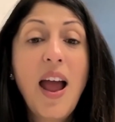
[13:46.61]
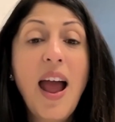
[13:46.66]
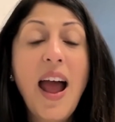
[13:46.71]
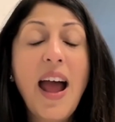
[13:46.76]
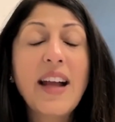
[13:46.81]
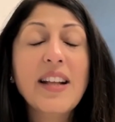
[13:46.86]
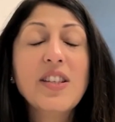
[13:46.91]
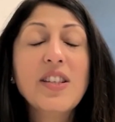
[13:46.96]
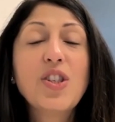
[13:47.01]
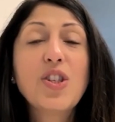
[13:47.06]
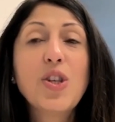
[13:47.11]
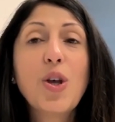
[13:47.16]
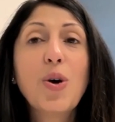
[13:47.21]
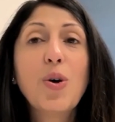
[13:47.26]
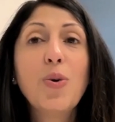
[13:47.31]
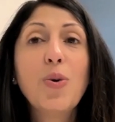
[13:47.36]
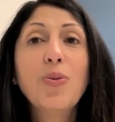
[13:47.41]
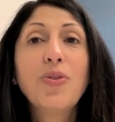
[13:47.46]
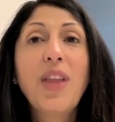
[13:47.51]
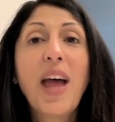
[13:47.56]
And
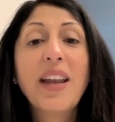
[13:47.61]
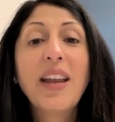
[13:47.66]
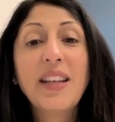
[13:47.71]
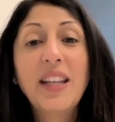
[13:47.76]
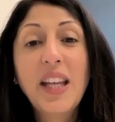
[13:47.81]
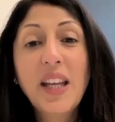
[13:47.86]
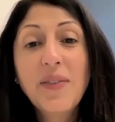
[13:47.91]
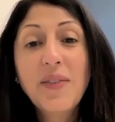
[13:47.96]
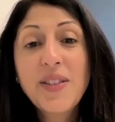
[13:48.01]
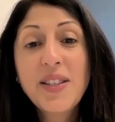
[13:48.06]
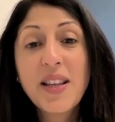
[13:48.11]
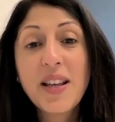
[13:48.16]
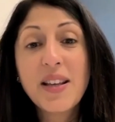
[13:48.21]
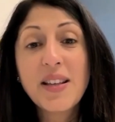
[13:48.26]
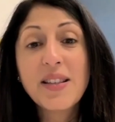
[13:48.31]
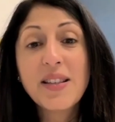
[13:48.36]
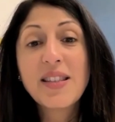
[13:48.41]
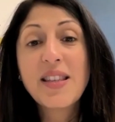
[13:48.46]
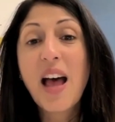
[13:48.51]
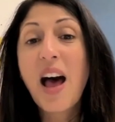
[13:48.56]
so that gives
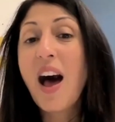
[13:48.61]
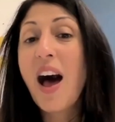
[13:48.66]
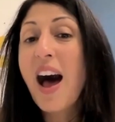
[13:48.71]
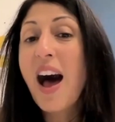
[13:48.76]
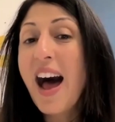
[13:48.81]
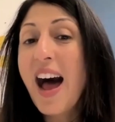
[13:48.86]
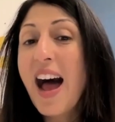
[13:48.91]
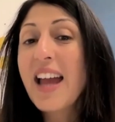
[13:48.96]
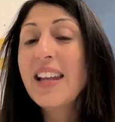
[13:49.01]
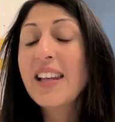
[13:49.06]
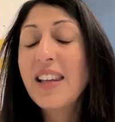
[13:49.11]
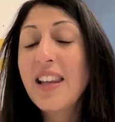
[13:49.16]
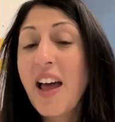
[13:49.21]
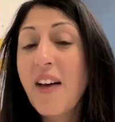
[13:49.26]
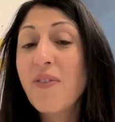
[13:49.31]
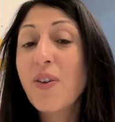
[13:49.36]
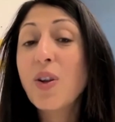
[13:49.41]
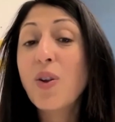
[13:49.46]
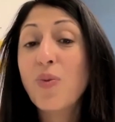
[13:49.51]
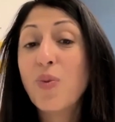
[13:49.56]
us a high
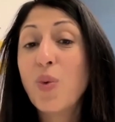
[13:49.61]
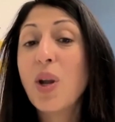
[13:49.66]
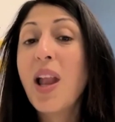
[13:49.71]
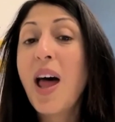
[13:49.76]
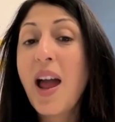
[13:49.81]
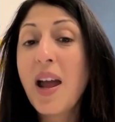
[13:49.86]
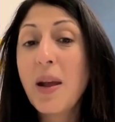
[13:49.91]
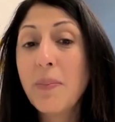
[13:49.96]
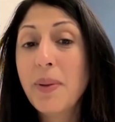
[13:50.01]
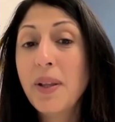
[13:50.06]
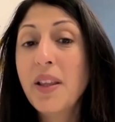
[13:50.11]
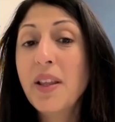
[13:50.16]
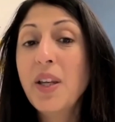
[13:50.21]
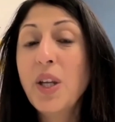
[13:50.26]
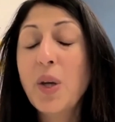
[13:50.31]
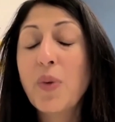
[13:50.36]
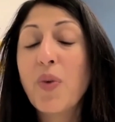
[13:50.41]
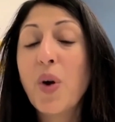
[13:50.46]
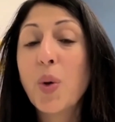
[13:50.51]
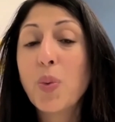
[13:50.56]
level of reliability
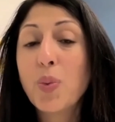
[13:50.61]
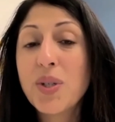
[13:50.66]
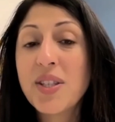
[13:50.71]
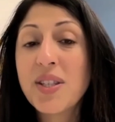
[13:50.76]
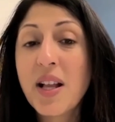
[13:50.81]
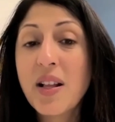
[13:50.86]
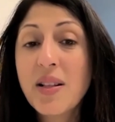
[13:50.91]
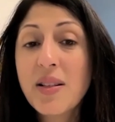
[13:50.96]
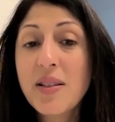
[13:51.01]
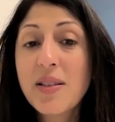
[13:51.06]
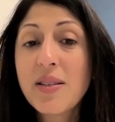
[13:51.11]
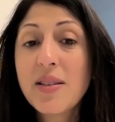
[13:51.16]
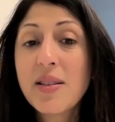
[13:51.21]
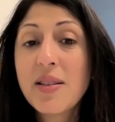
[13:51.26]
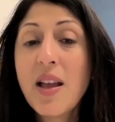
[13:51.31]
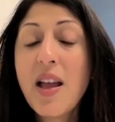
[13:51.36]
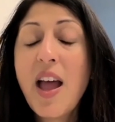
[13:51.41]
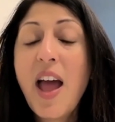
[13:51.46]
of our results